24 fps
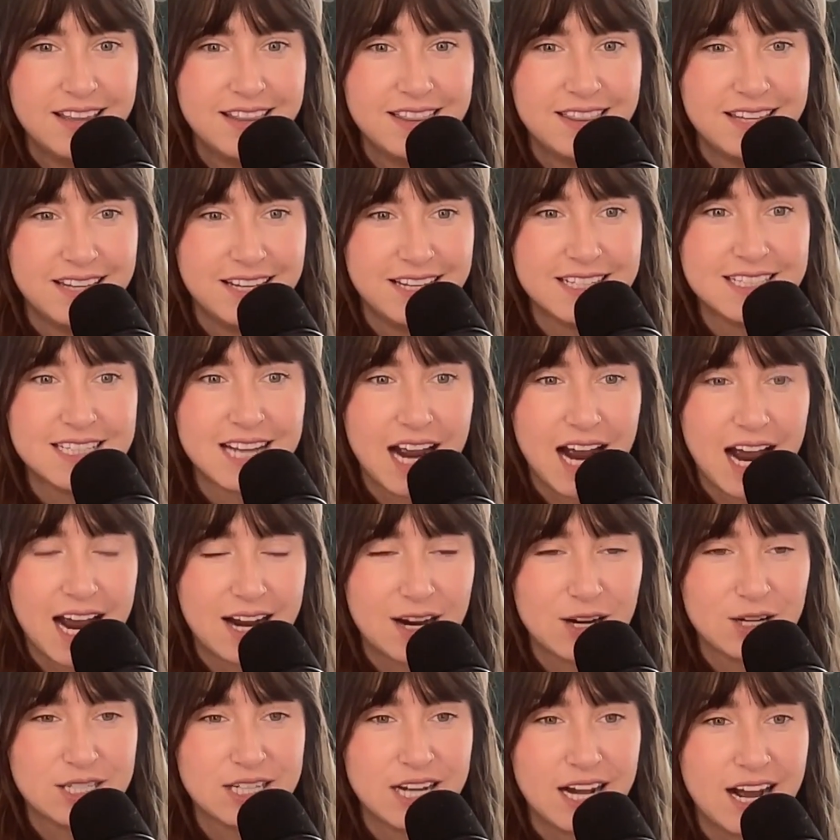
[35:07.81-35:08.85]
the
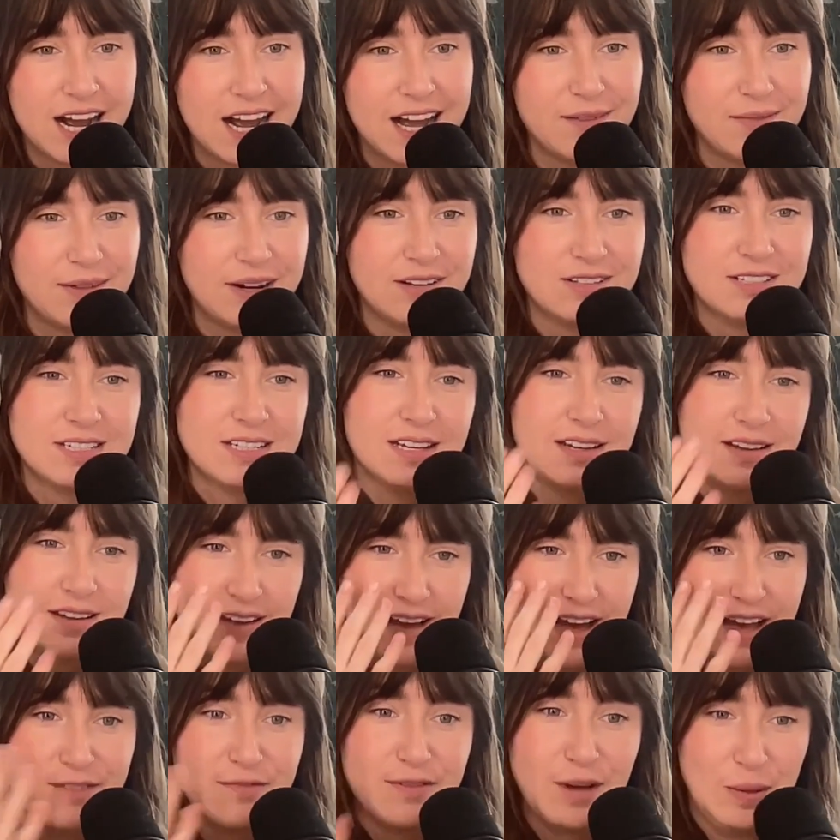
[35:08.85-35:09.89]
entire time. And I was like,
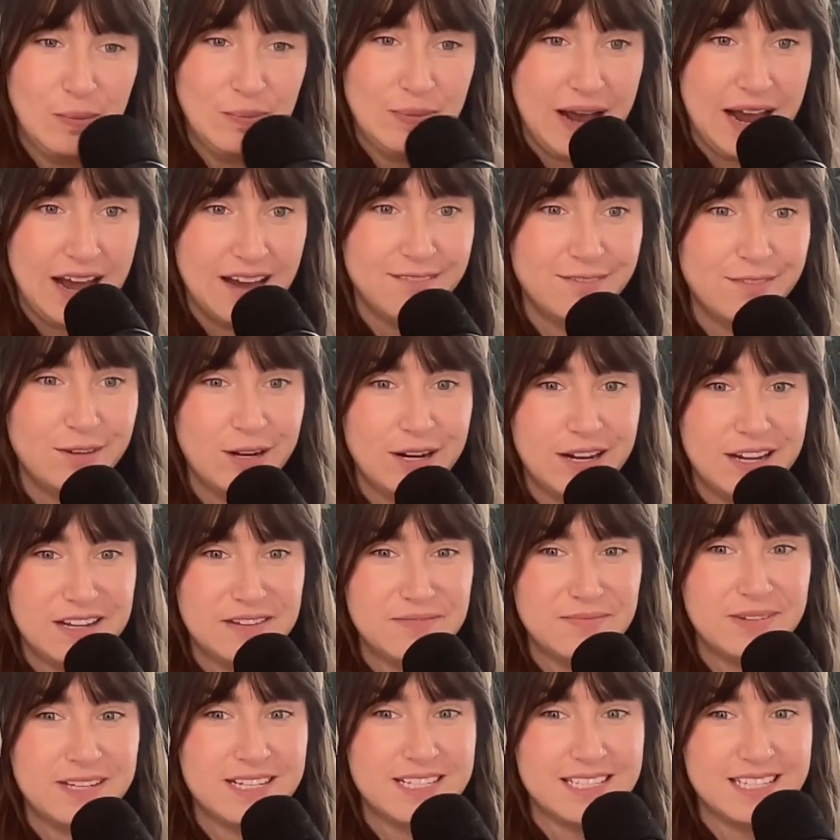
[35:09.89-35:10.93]
I felt bad for him
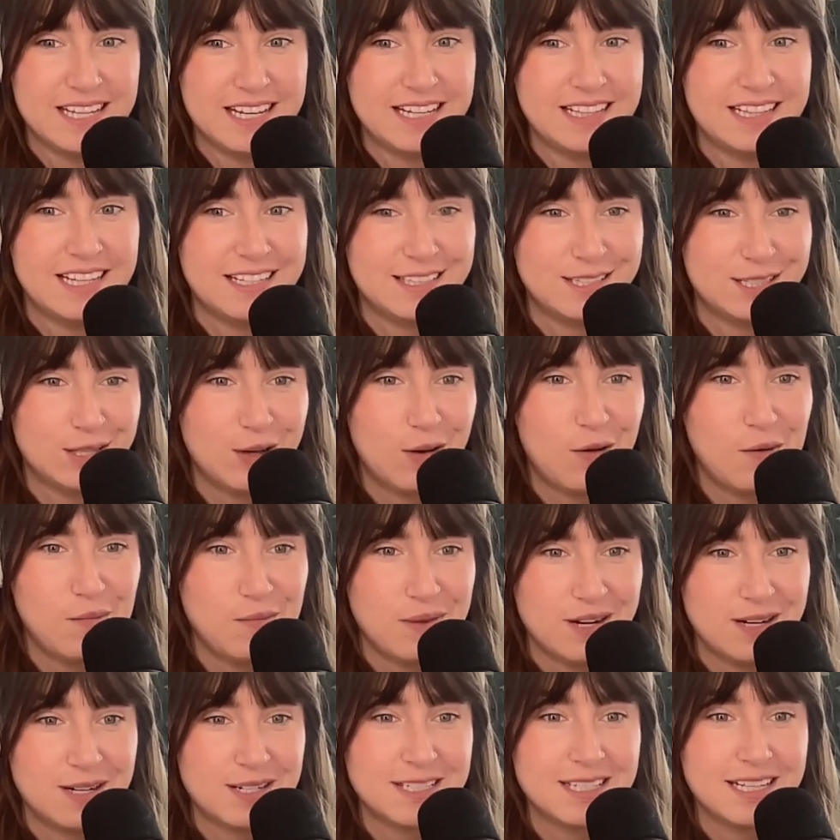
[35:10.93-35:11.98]
because, like, that's so
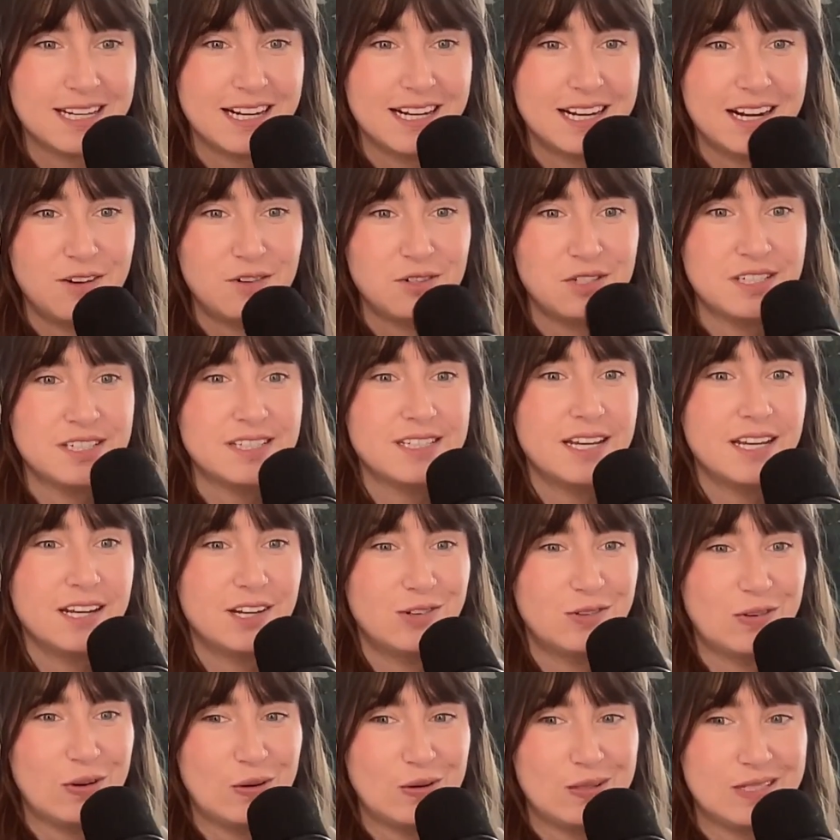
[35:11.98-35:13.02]
embarrassing. And I was just like
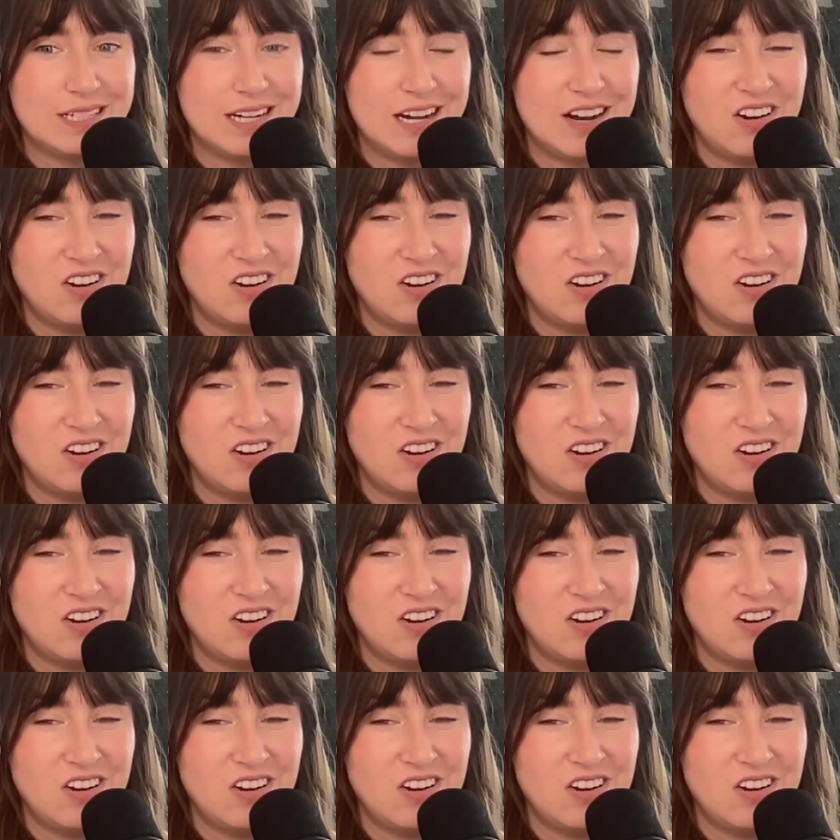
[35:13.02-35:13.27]
grossed out.